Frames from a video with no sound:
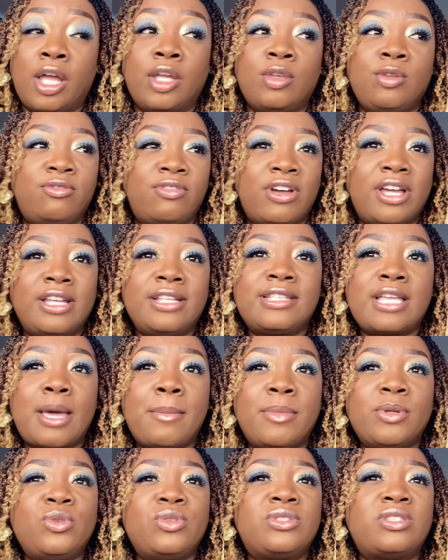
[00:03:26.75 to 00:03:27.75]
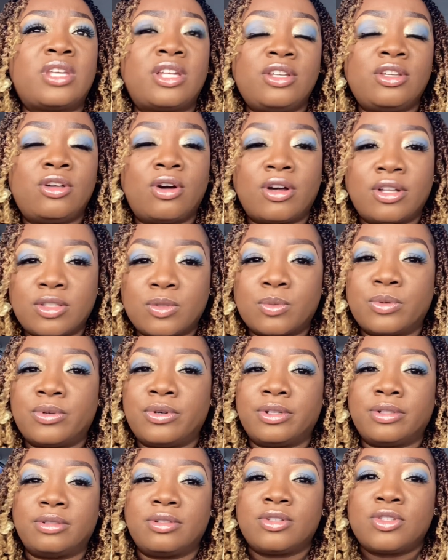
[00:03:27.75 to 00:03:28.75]
You find time and you study God's
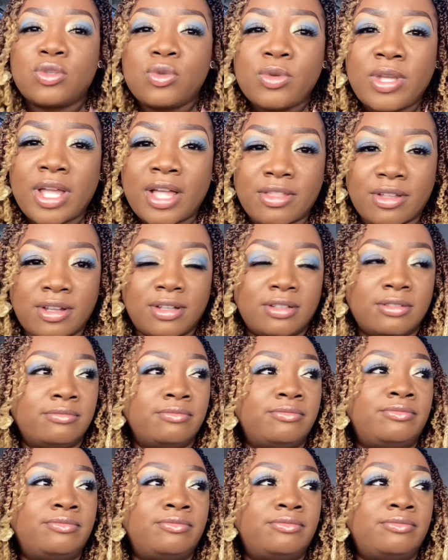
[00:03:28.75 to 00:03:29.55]
word together.